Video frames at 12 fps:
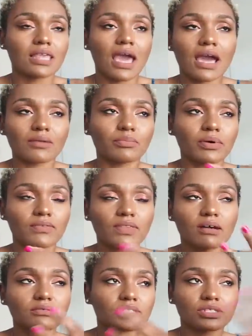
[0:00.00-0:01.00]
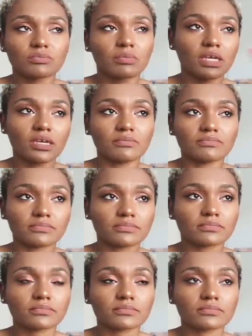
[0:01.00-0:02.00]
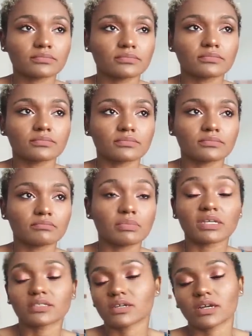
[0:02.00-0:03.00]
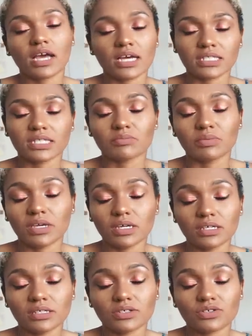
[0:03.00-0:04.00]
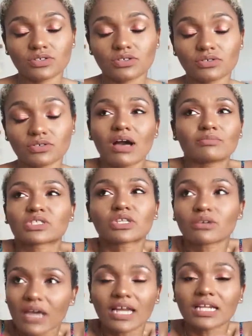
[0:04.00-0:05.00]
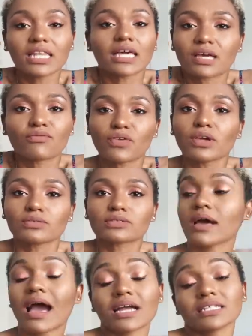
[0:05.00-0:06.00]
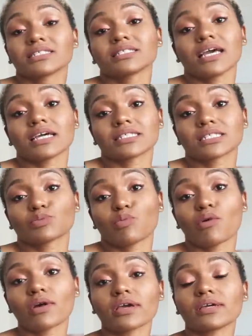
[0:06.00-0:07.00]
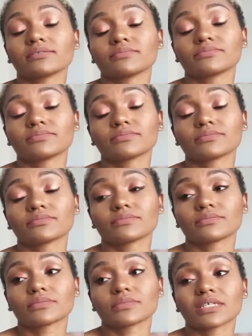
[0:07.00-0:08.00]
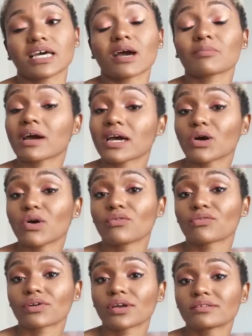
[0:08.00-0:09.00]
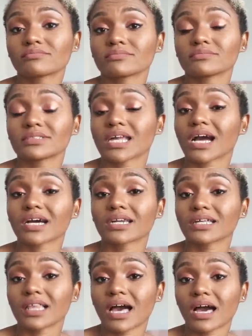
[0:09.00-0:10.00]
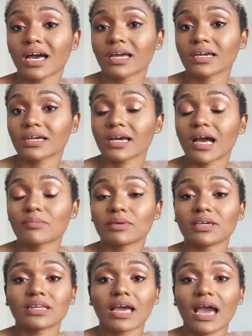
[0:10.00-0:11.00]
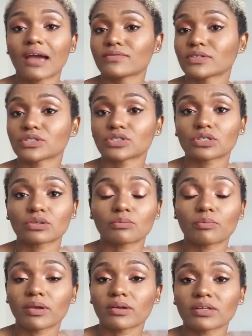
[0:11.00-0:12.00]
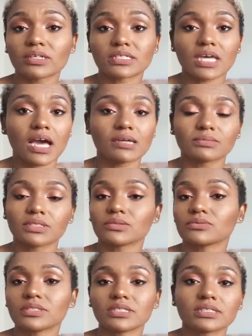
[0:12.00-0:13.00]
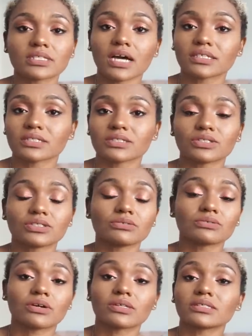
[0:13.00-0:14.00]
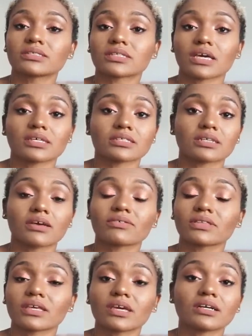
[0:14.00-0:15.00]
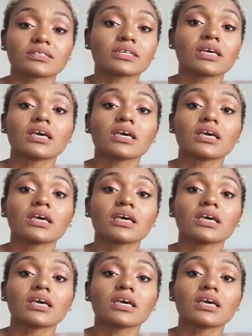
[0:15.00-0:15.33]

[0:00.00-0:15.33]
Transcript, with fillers: that, but that was just me being sarcastic because I'm still kind of like confused. Honestly, at this point, I'm kind of over it, not gonna lie. I mean, after a certain period of time dealing with these doctors and doing all these tests and everything else,